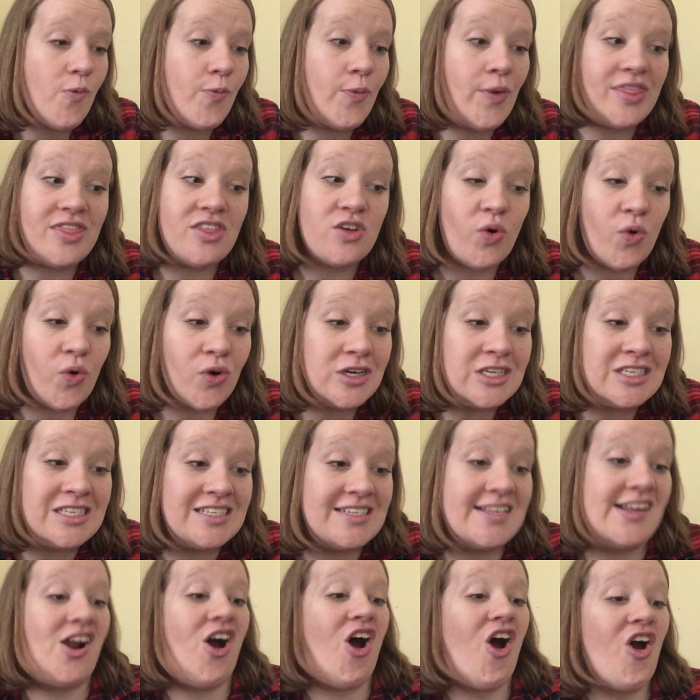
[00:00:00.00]
but the horses
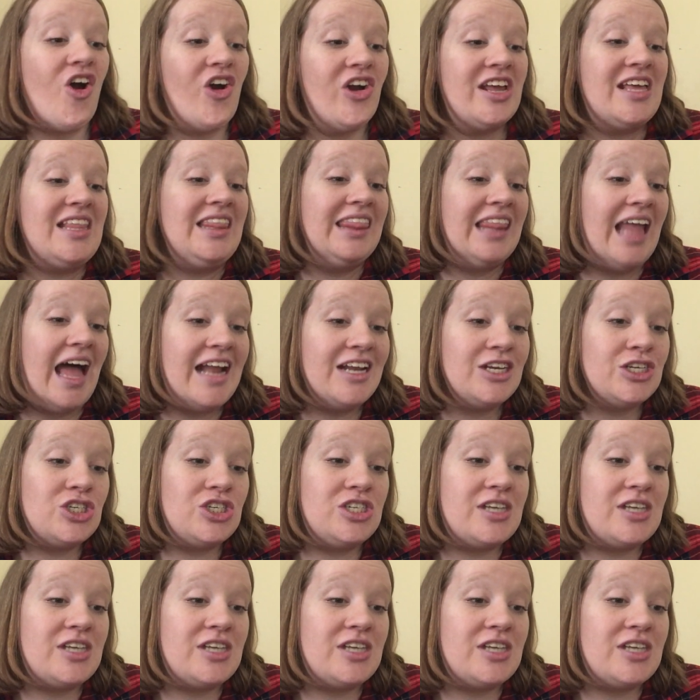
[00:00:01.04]
had already lunged